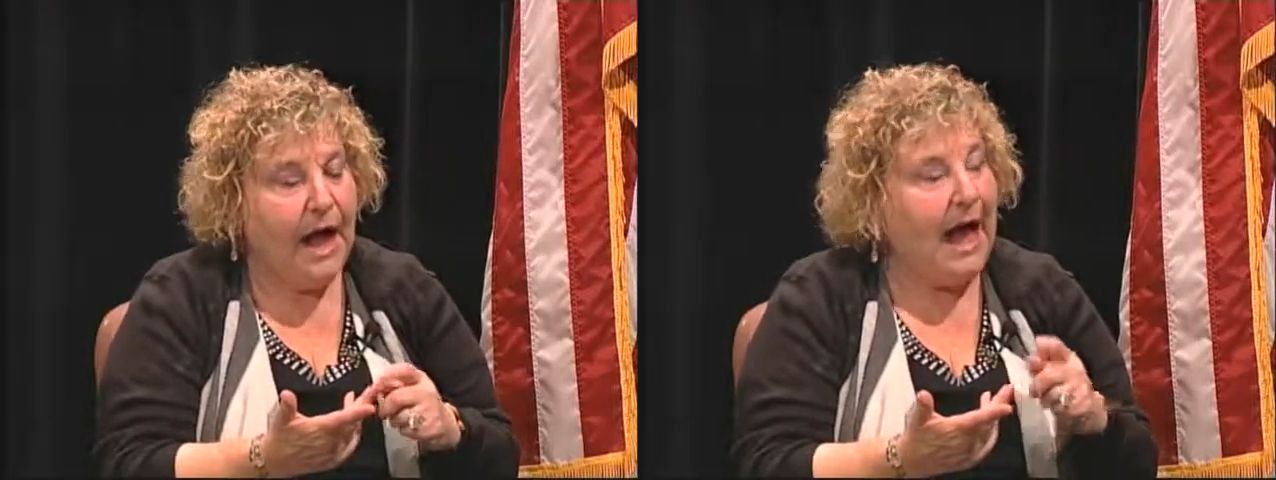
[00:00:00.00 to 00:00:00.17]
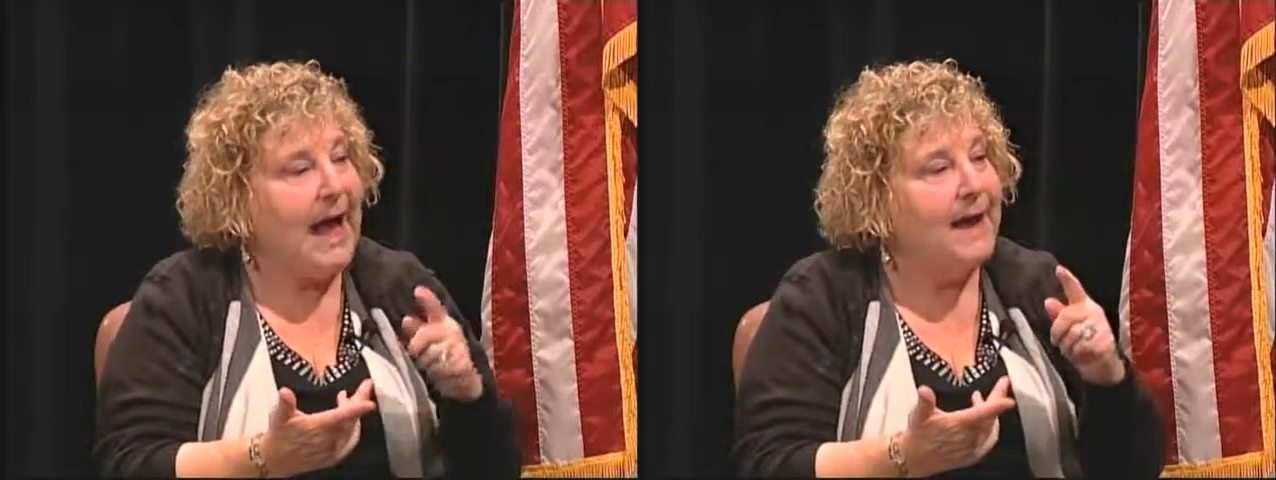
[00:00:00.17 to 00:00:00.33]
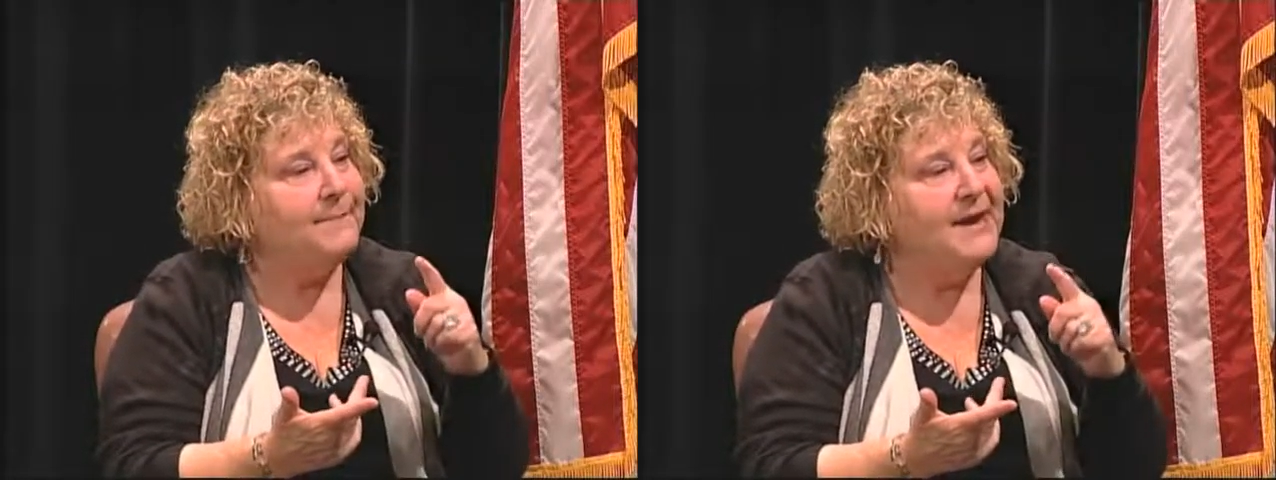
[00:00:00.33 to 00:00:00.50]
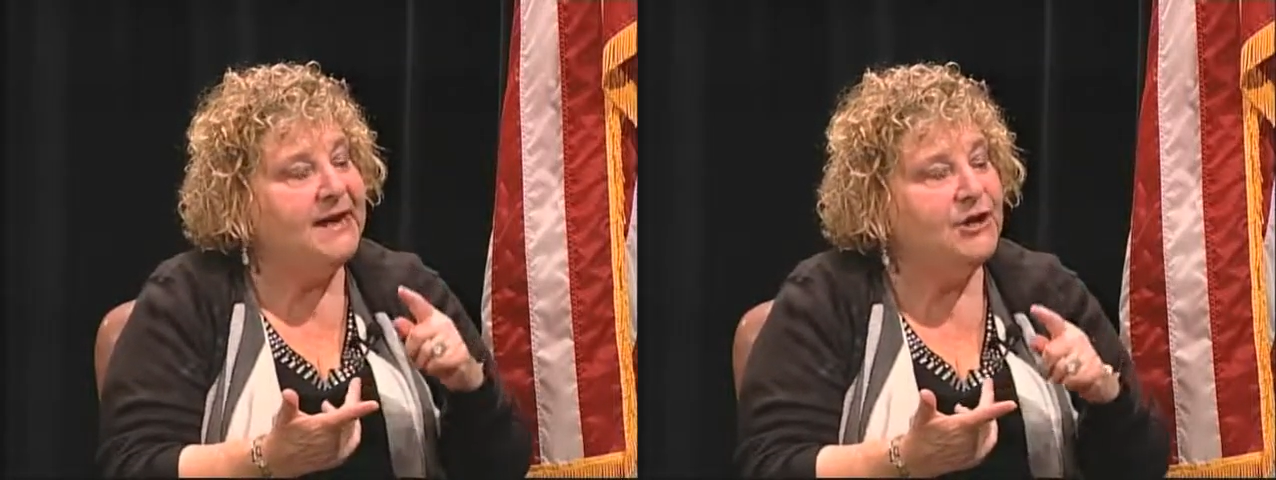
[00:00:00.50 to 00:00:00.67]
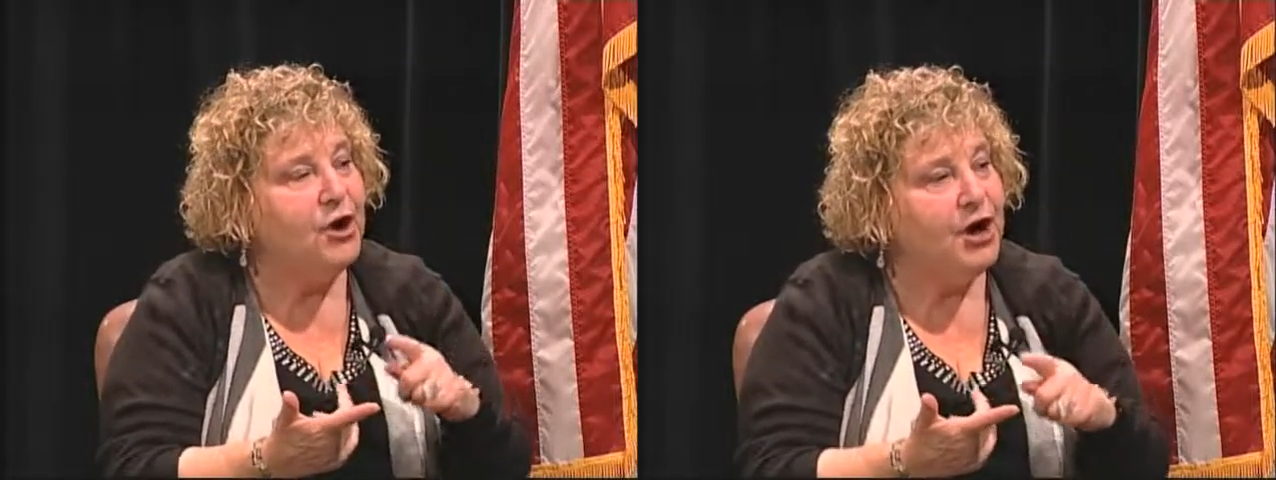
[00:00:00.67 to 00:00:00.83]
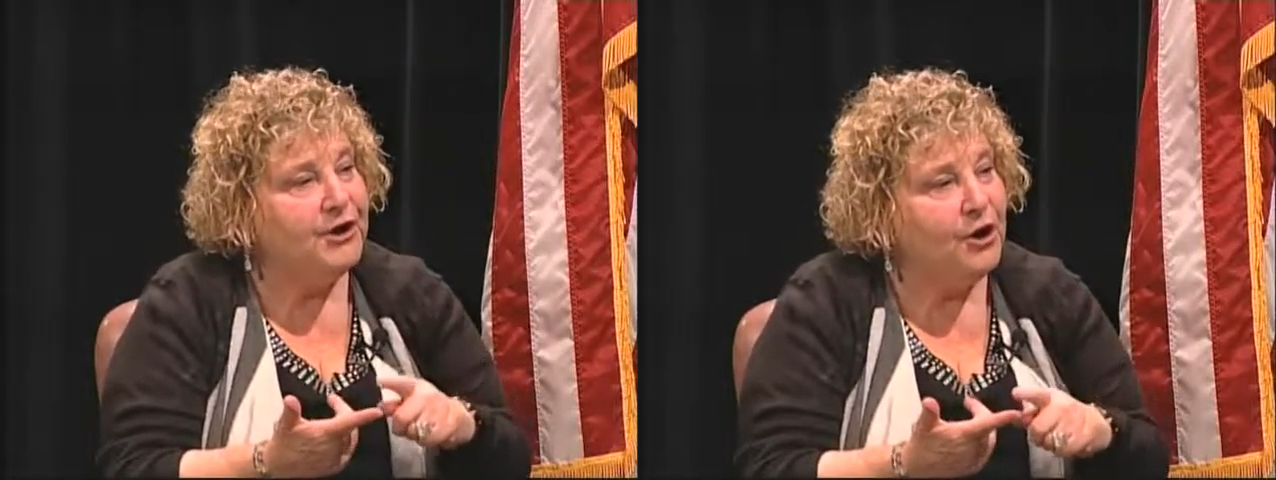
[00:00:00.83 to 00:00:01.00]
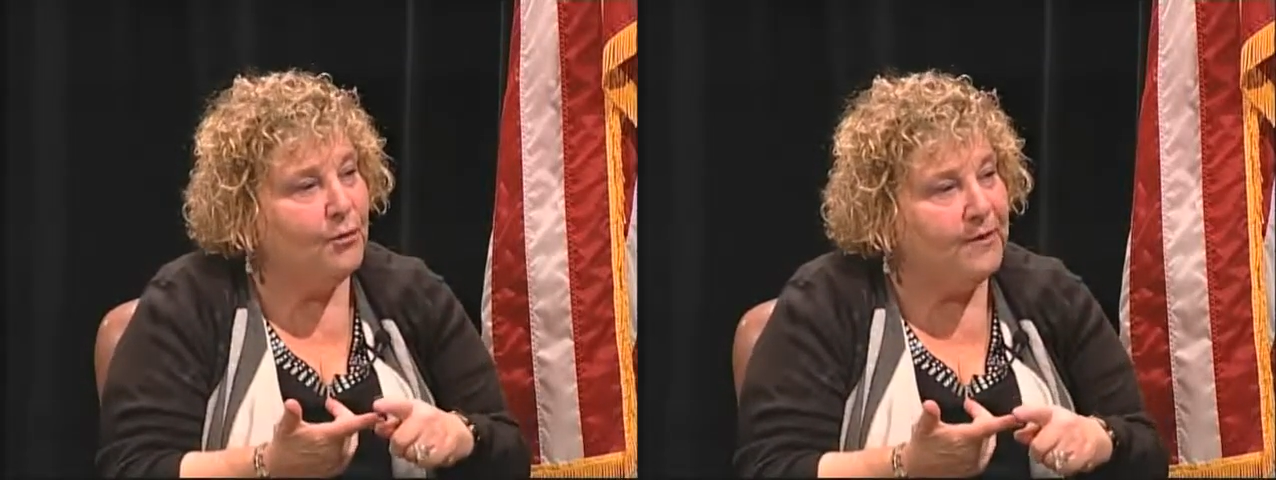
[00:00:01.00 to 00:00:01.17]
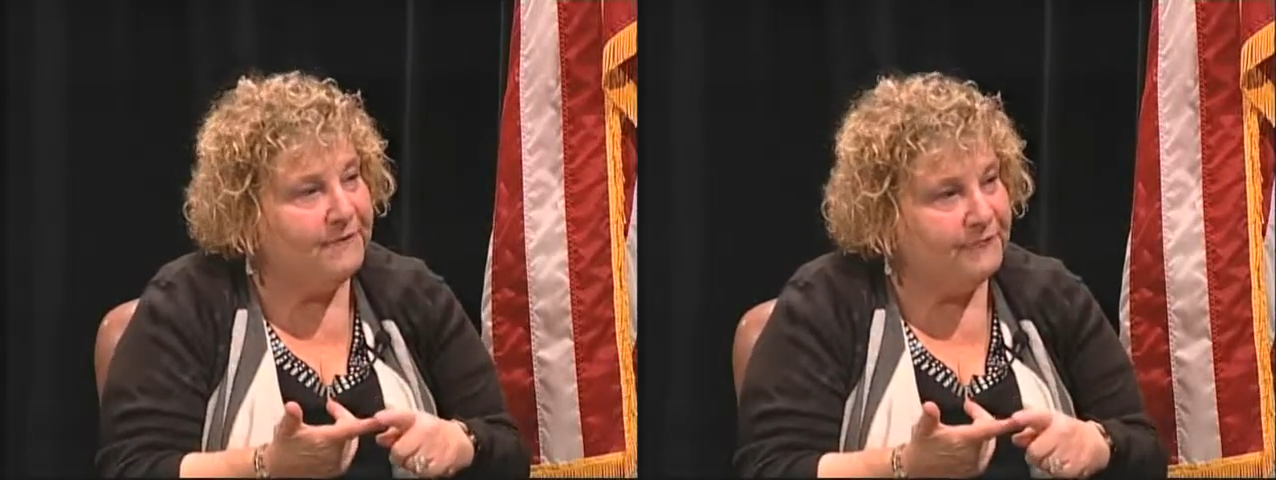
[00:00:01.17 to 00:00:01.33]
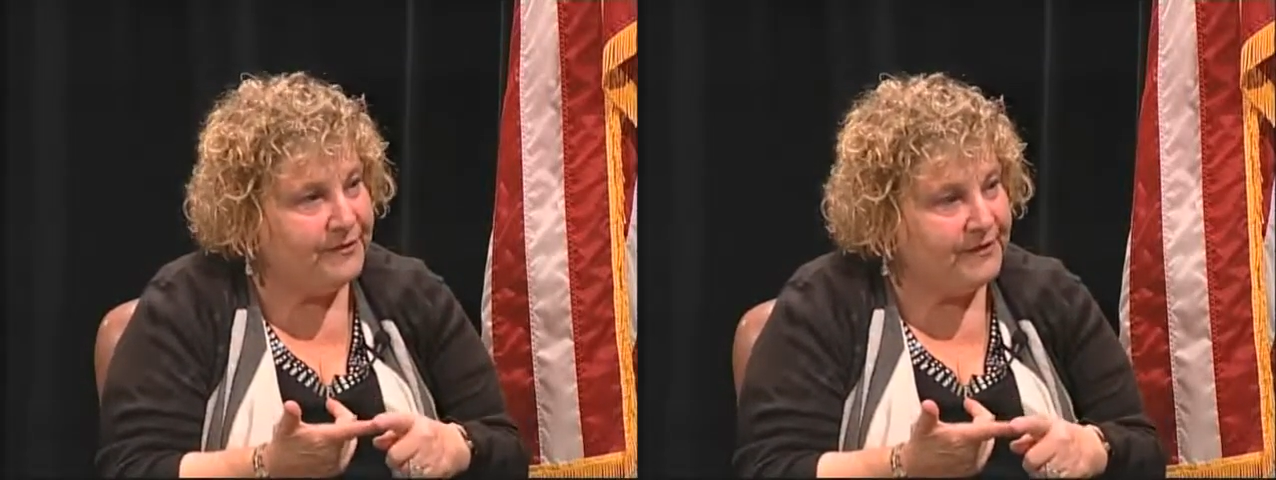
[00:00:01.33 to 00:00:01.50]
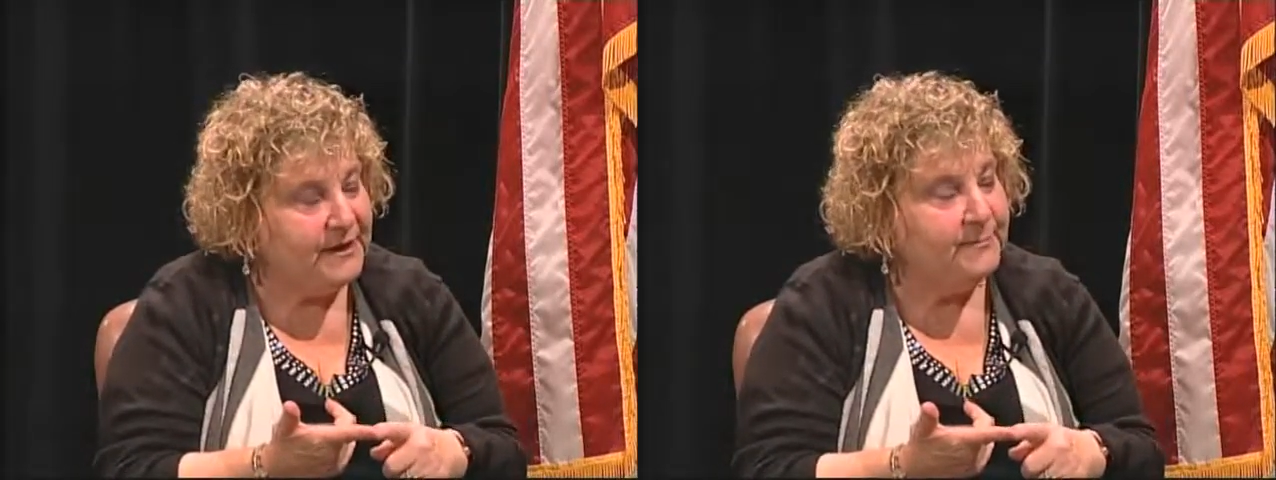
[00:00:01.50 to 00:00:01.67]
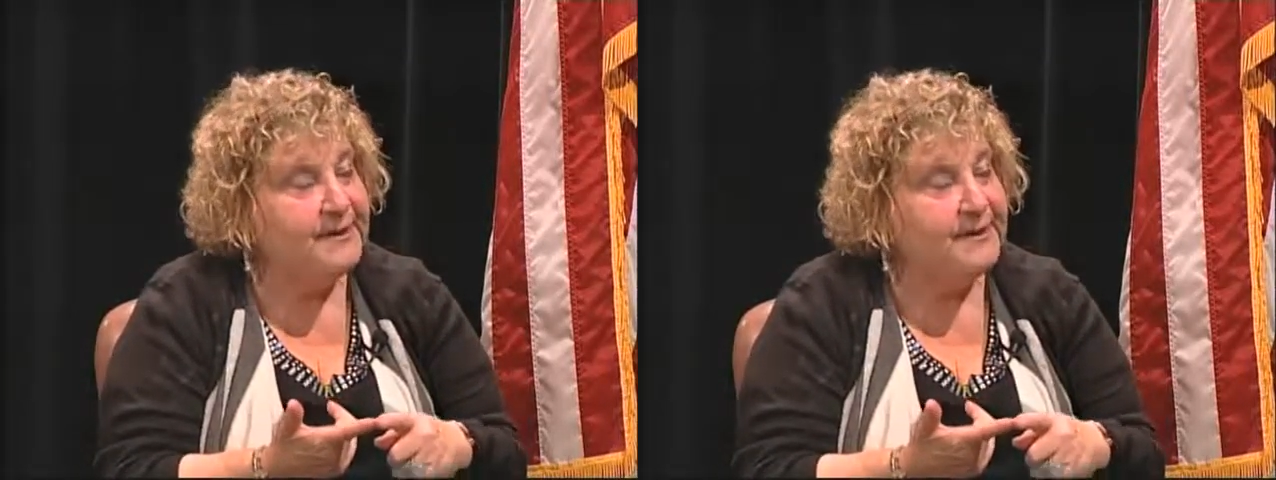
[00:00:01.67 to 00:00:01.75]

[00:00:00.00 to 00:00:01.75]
I may not know everything,